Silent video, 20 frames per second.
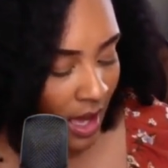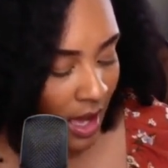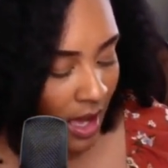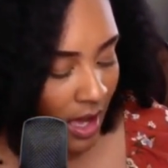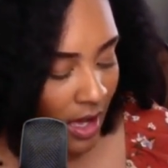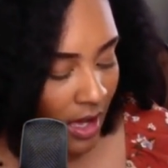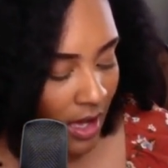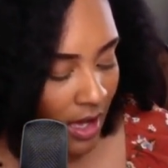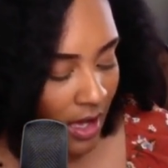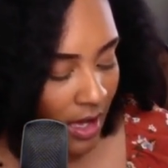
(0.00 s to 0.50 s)

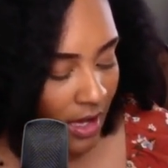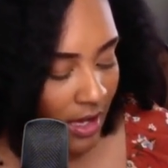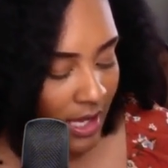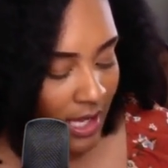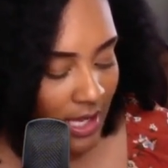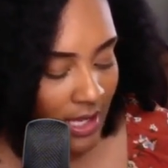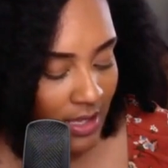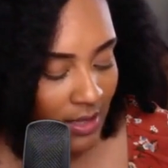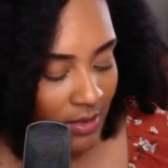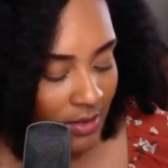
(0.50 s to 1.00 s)

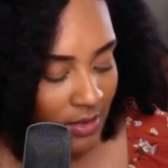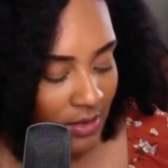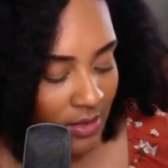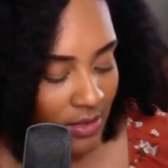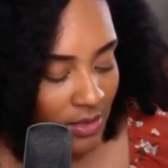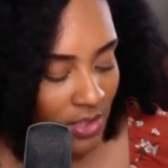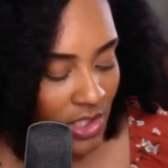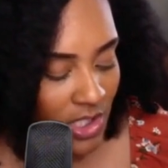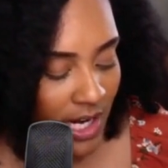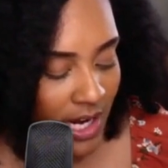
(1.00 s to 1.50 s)
It
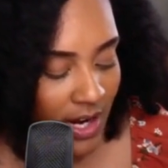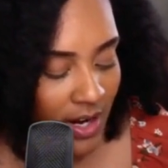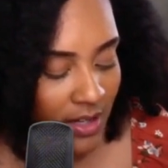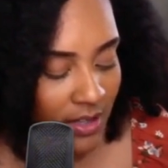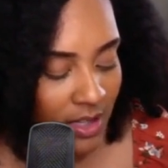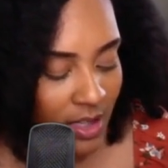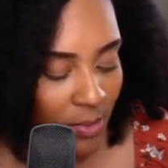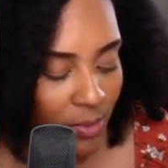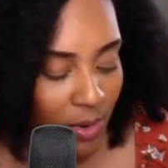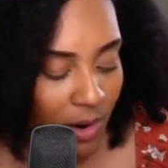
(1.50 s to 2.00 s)

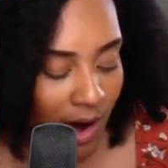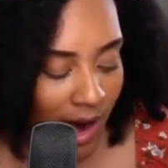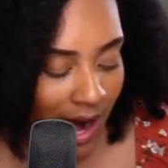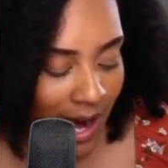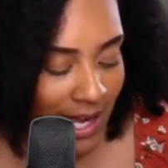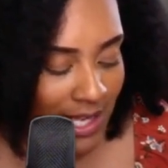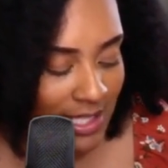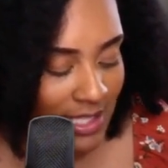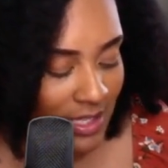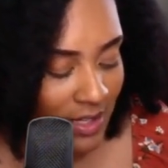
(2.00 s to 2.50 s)
shared the
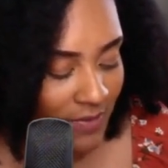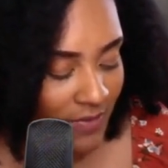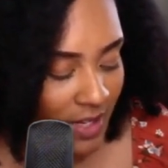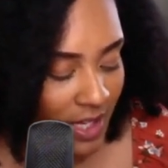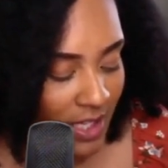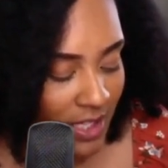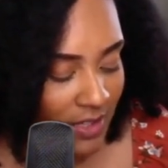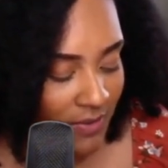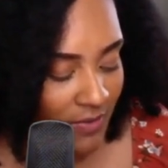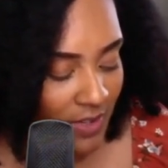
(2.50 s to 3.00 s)
price of
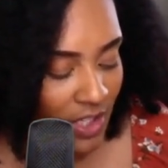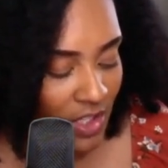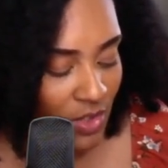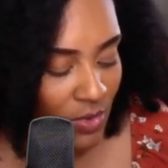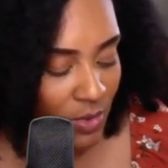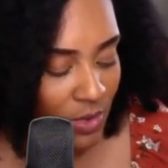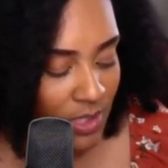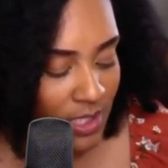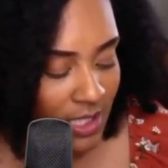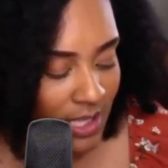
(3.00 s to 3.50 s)

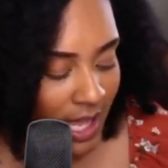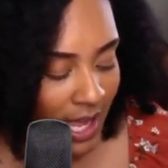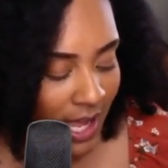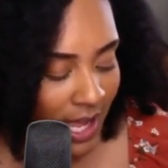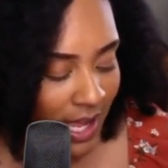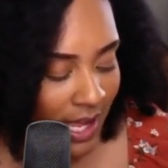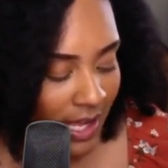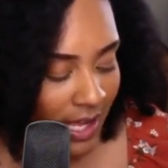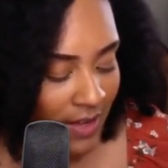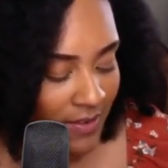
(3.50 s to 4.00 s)
individual
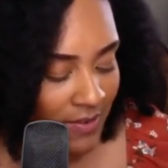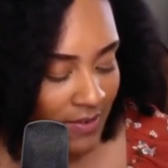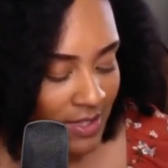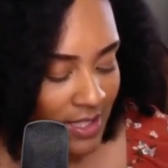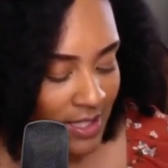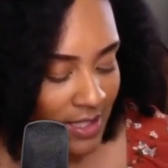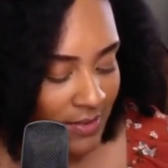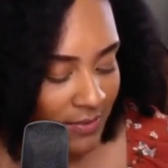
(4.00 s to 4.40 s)
slaves.